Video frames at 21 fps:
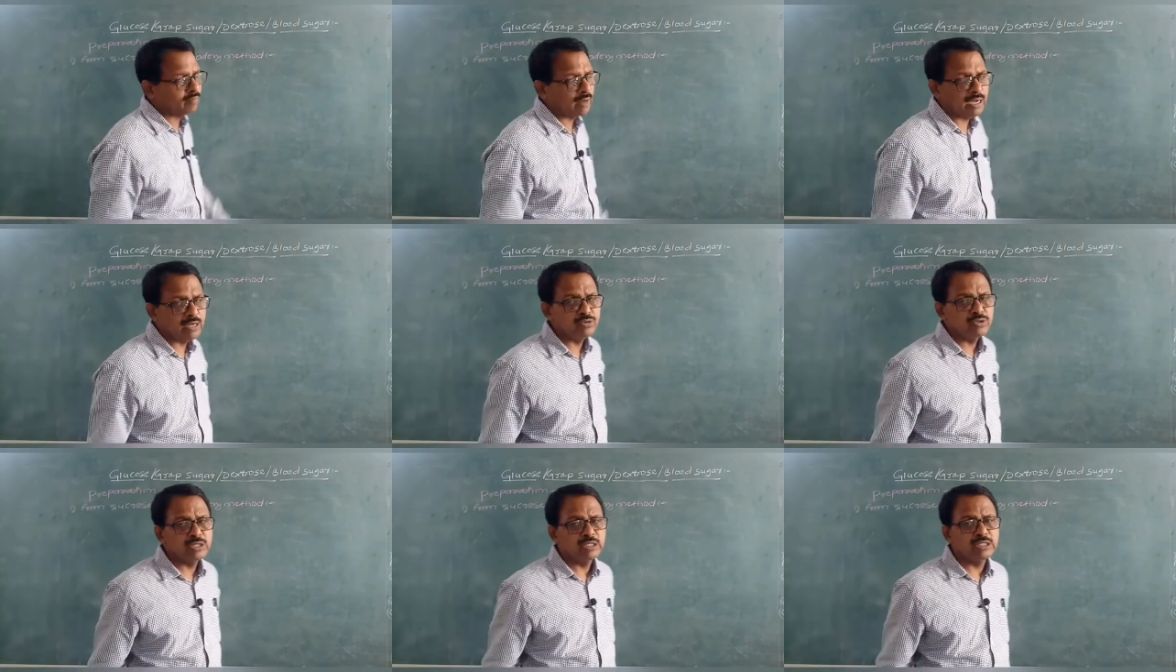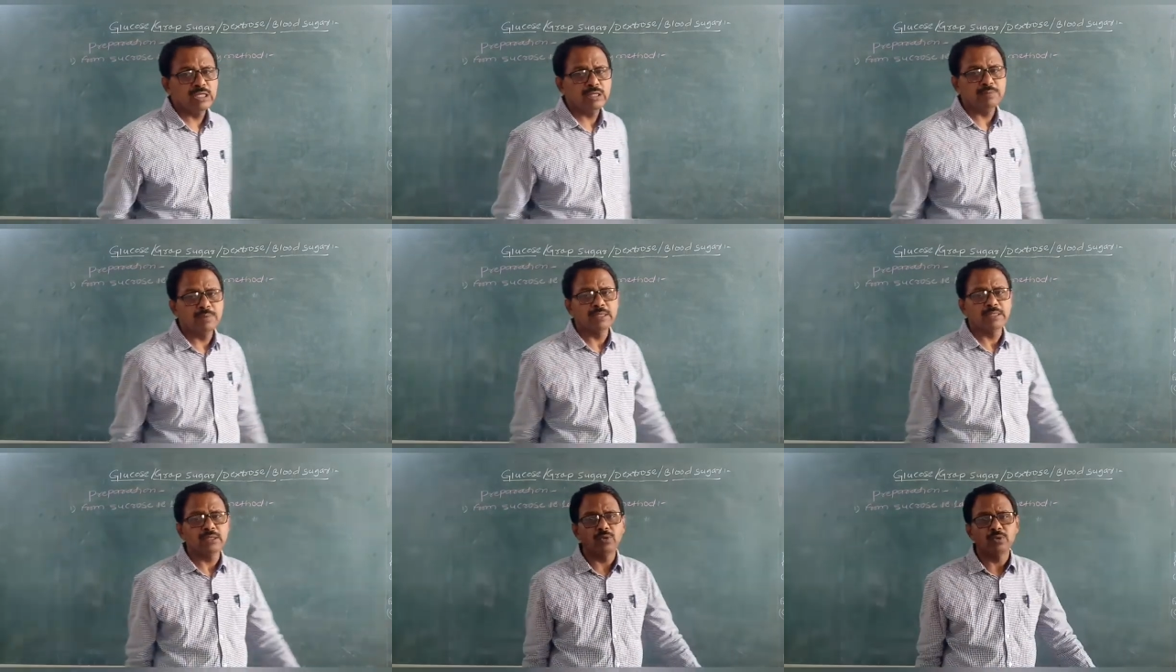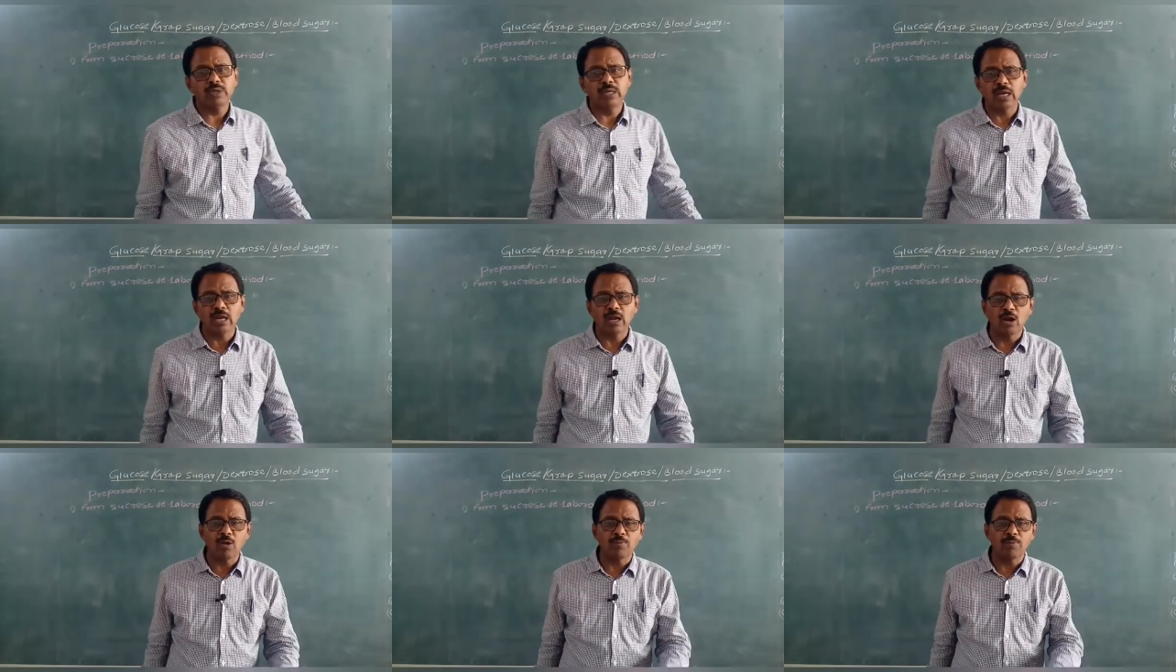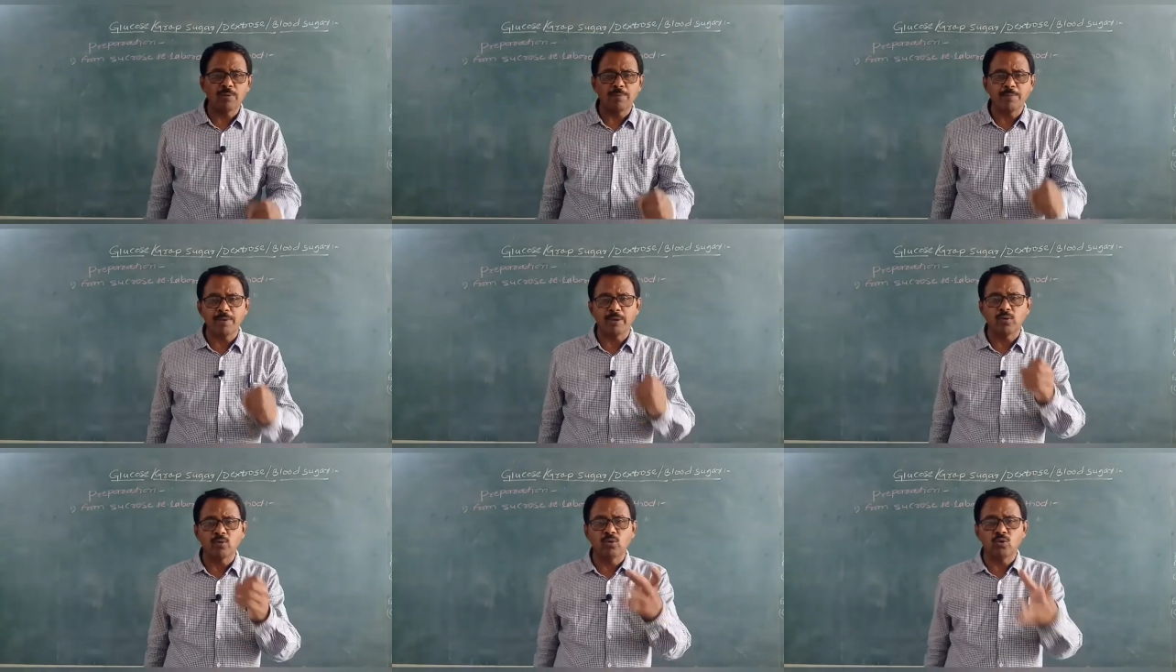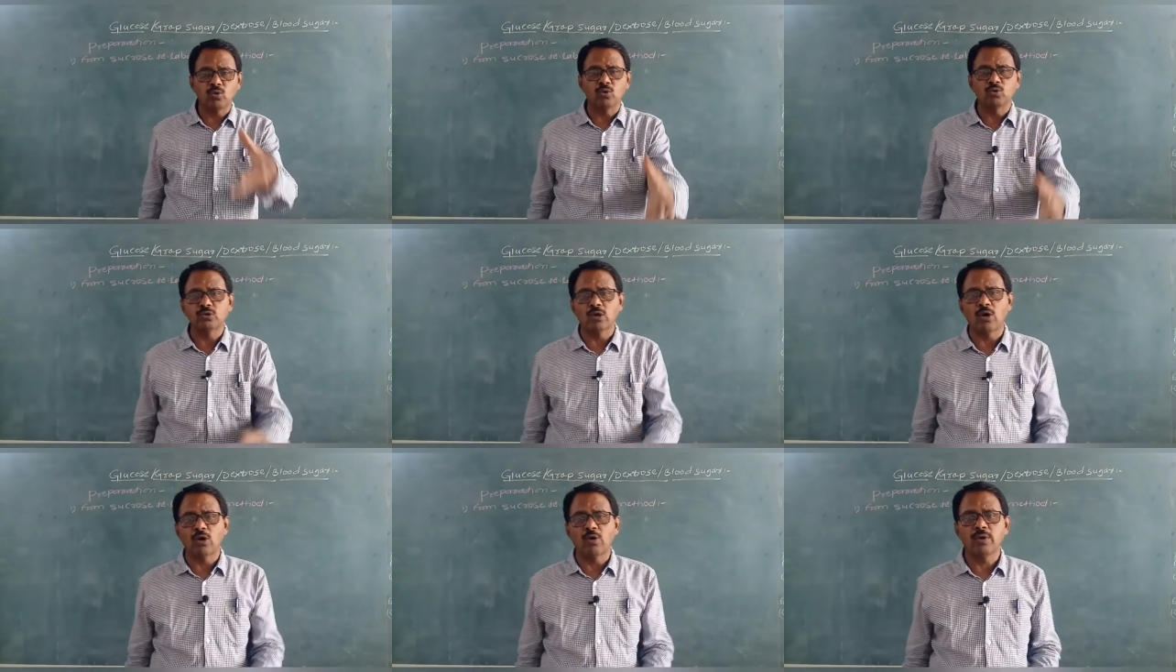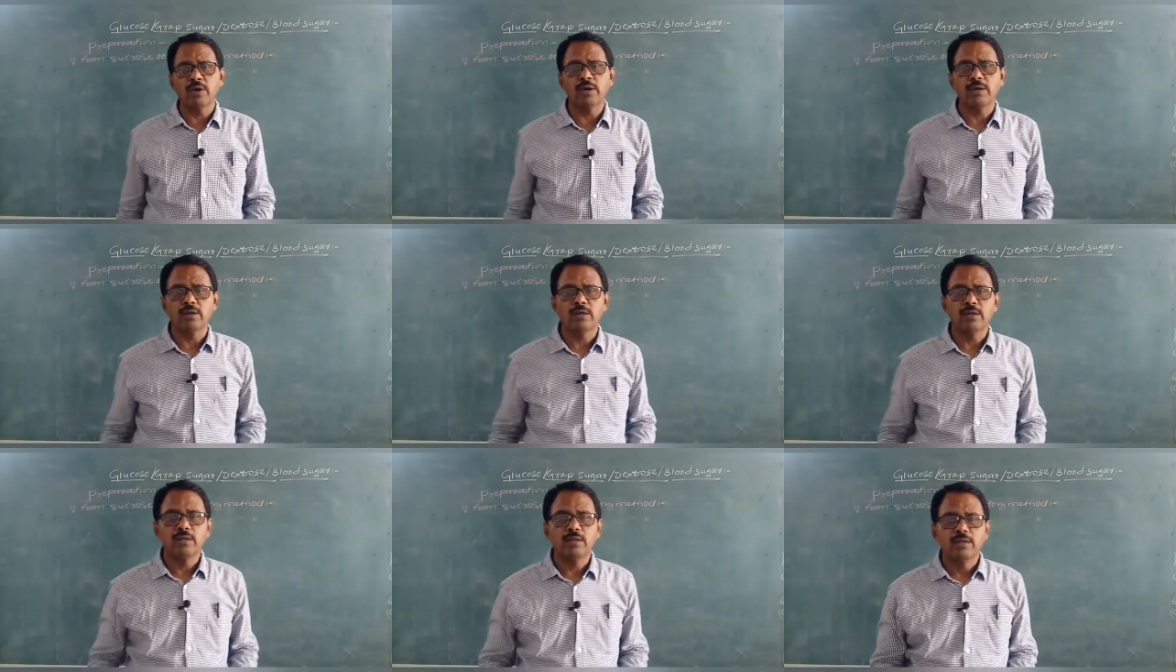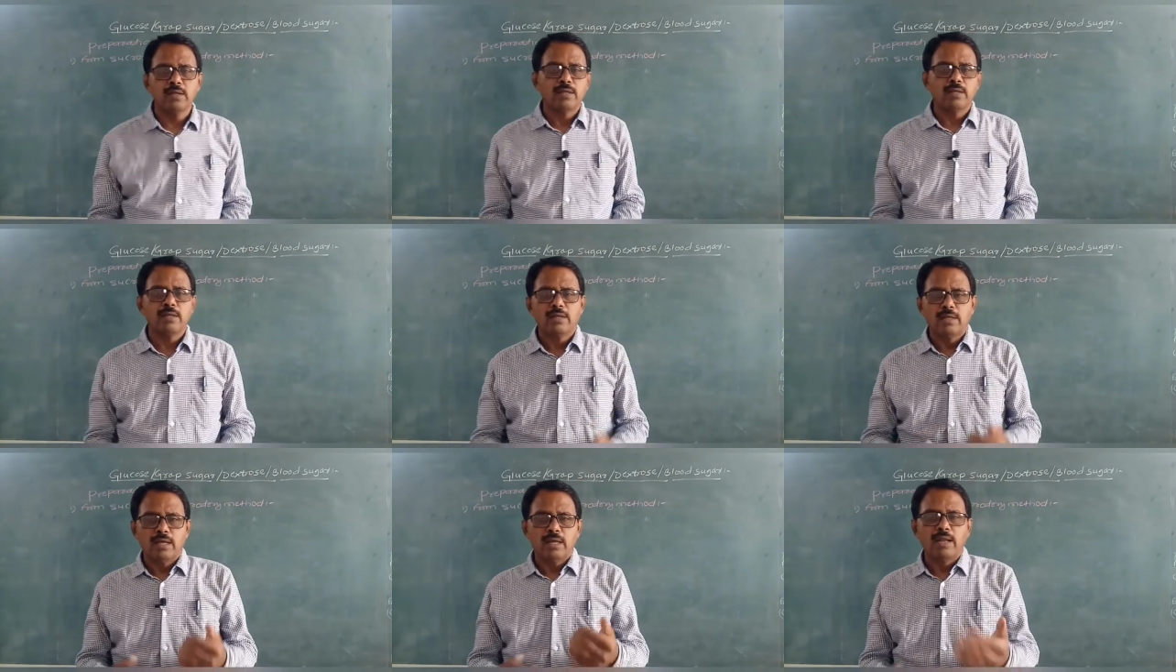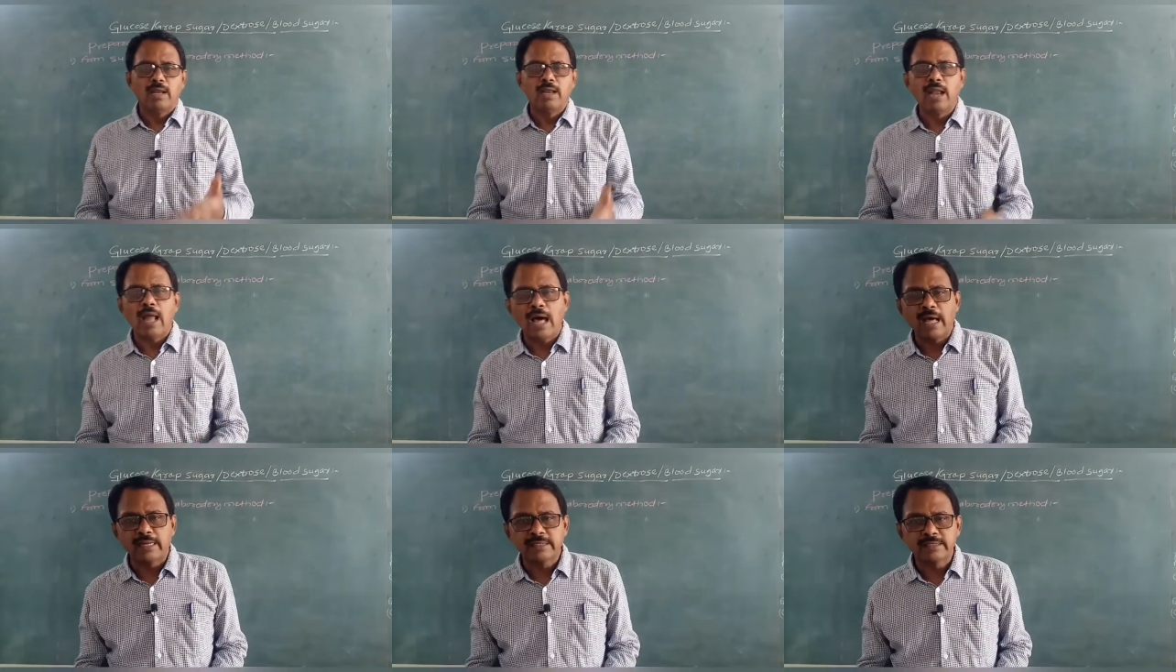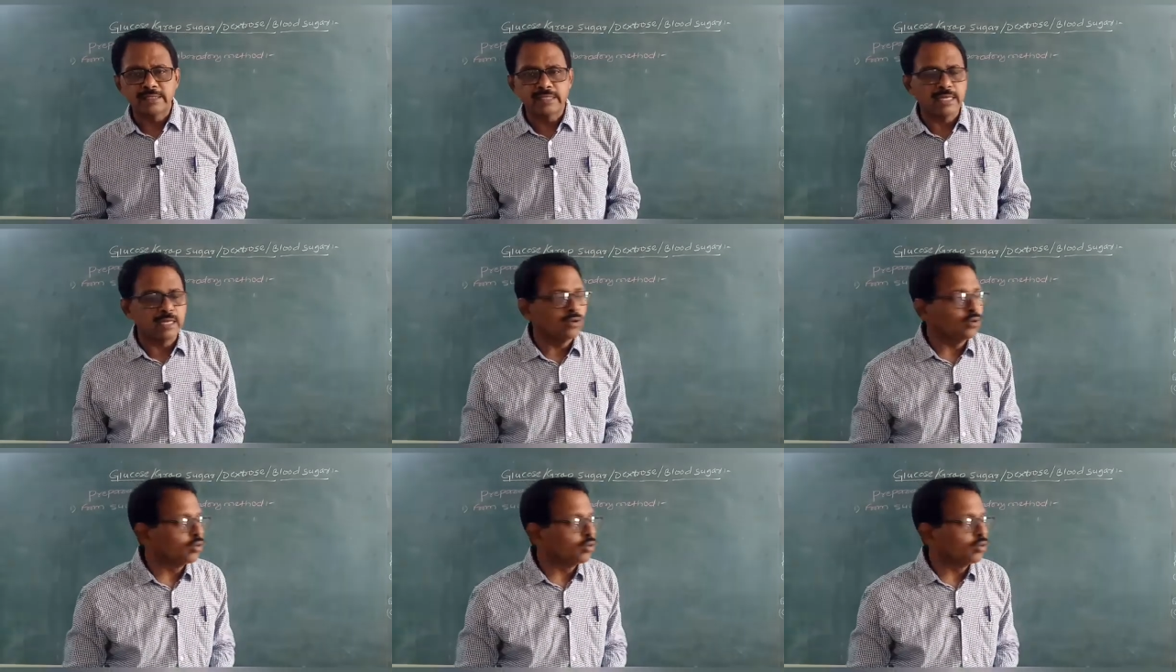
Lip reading: By using this method, we cannot prepare glucose on large scale.